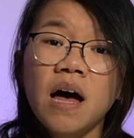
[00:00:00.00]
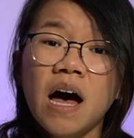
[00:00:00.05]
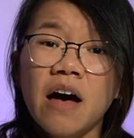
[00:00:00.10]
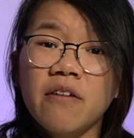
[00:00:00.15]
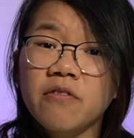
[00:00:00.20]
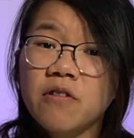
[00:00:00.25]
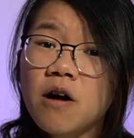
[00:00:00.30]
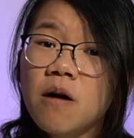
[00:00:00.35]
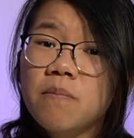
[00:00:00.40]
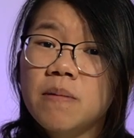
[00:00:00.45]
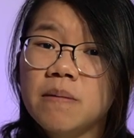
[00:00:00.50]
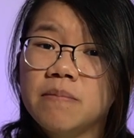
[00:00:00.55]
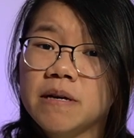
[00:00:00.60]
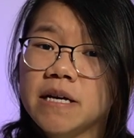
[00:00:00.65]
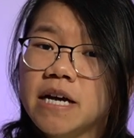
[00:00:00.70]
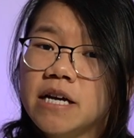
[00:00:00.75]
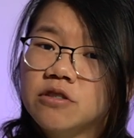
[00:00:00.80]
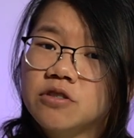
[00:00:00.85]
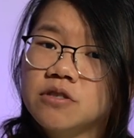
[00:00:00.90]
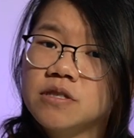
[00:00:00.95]
I've got
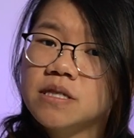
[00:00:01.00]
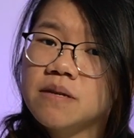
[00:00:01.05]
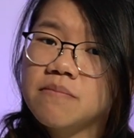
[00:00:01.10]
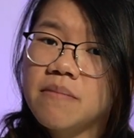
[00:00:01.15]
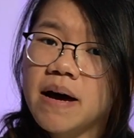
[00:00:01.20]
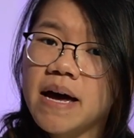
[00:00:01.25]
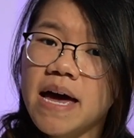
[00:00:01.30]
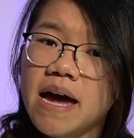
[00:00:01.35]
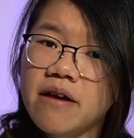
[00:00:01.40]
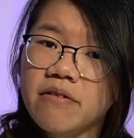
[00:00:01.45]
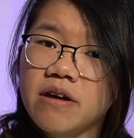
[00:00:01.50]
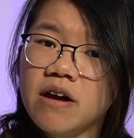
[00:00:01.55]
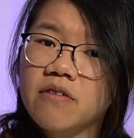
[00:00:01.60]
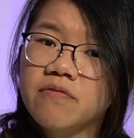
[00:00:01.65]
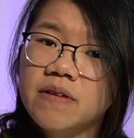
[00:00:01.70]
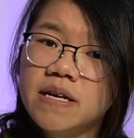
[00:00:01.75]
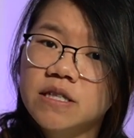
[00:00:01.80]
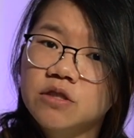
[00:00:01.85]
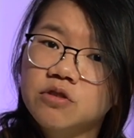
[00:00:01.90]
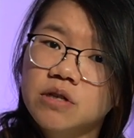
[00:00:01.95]
publications in my area
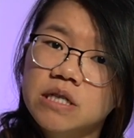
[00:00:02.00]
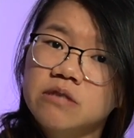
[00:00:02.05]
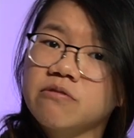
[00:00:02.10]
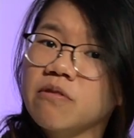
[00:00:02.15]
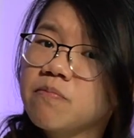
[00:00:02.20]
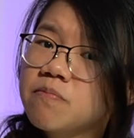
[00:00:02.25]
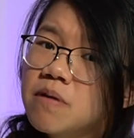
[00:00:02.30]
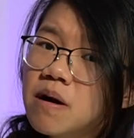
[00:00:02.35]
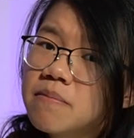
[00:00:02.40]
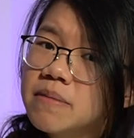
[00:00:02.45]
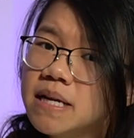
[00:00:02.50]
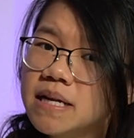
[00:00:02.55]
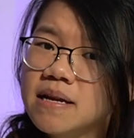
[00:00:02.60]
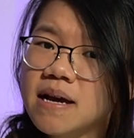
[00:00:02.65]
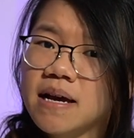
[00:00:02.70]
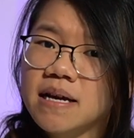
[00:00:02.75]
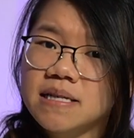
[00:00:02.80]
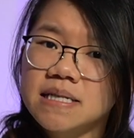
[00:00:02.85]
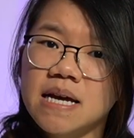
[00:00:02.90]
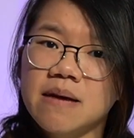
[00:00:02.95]
of interest with
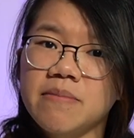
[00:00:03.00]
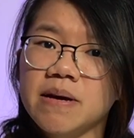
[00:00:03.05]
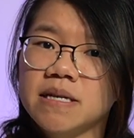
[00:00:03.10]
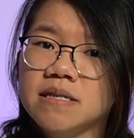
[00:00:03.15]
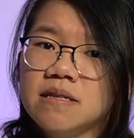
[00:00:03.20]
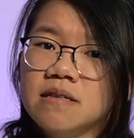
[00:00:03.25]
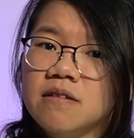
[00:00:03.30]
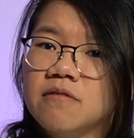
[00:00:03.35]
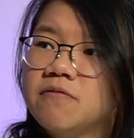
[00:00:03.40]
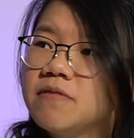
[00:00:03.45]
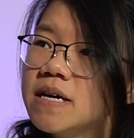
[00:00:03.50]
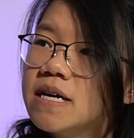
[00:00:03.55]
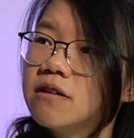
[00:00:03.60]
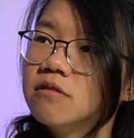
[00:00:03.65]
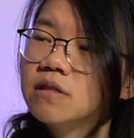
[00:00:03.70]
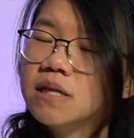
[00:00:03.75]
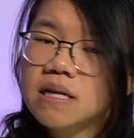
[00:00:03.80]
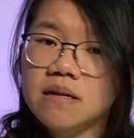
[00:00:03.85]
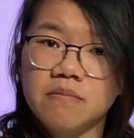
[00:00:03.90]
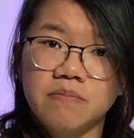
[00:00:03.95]
prominent academics in the
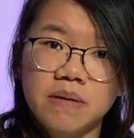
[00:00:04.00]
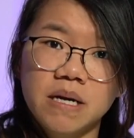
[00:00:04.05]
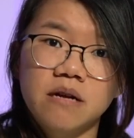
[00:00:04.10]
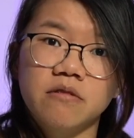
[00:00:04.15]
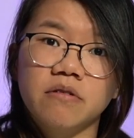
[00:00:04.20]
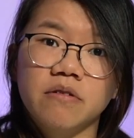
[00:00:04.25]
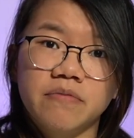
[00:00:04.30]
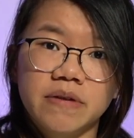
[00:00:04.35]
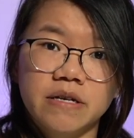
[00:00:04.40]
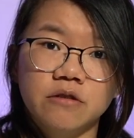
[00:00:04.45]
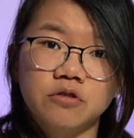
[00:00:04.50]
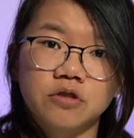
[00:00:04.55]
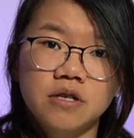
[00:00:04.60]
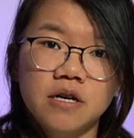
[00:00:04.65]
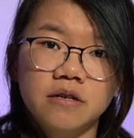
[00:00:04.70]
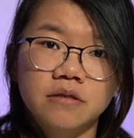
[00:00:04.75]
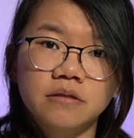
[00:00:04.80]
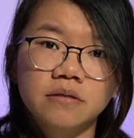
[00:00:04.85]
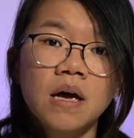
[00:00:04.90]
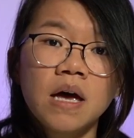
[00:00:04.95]
field in the peer-reviewed
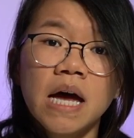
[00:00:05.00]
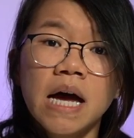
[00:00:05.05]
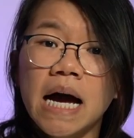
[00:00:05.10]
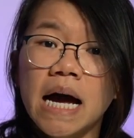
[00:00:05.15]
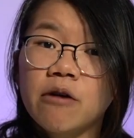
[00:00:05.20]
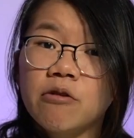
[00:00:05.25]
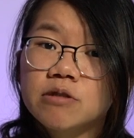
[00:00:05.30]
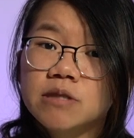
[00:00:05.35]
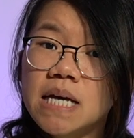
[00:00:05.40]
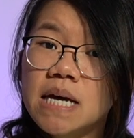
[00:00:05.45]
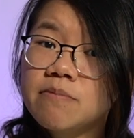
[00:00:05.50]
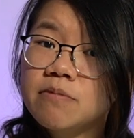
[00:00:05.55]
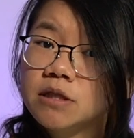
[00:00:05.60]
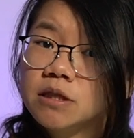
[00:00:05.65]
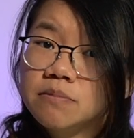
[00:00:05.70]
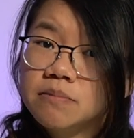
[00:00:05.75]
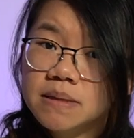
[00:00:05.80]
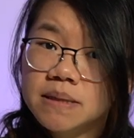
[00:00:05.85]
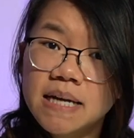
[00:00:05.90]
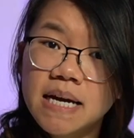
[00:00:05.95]
journal. I was able
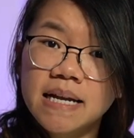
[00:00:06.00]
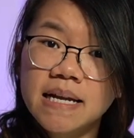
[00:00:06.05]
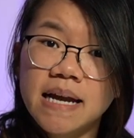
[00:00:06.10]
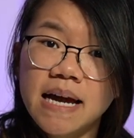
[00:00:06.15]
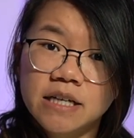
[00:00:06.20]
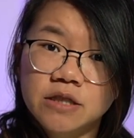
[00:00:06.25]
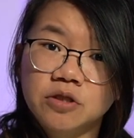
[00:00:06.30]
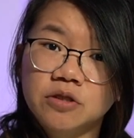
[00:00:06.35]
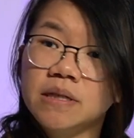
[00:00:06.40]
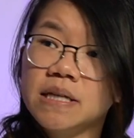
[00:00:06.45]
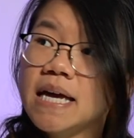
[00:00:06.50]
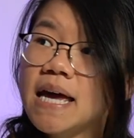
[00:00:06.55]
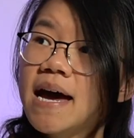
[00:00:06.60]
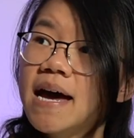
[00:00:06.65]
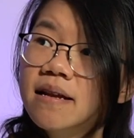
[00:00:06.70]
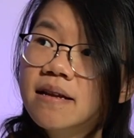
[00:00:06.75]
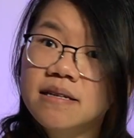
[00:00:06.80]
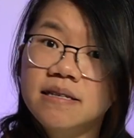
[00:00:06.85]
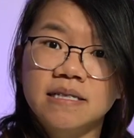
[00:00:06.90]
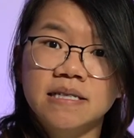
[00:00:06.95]
to present nationally
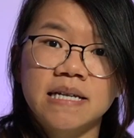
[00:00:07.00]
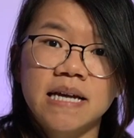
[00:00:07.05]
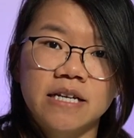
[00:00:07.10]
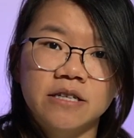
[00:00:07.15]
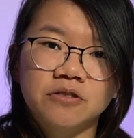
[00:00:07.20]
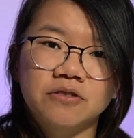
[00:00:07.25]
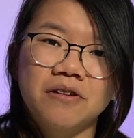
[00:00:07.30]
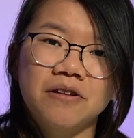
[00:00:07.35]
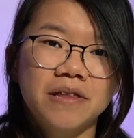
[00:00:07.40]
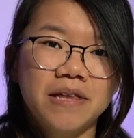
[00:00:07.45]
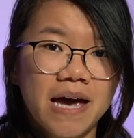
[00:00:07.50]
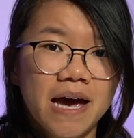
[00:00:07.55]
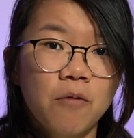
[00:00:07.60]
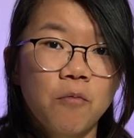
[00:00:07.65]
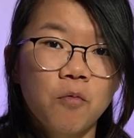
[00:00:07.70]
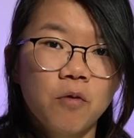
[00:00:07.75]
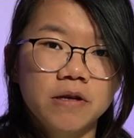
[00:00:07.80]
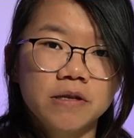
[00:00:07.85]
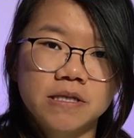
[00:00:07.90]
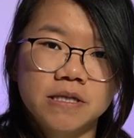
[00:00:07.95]
and internationally
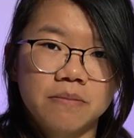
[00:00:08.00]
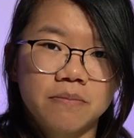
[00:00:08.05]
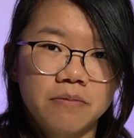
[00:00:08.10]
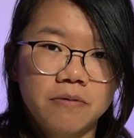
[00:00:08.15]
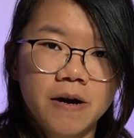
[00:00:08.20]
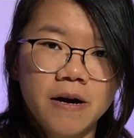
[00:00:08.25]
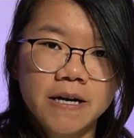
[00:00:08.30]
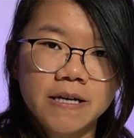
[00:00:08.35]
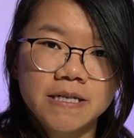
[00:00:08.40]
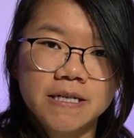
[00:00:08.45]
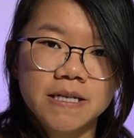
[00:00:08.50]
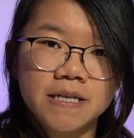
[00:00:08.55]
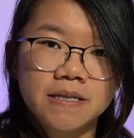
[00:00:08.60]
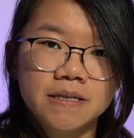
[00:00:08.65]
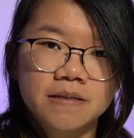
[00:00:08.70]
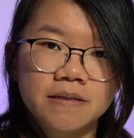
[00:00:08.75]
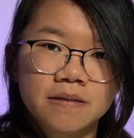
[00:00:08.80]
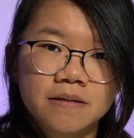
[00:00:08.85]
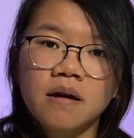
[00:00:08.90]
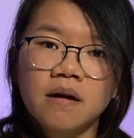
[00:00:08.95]
and won some
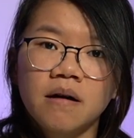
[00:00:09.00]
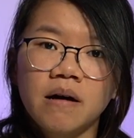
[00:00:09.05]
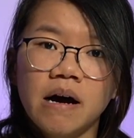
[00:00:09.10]
prizes.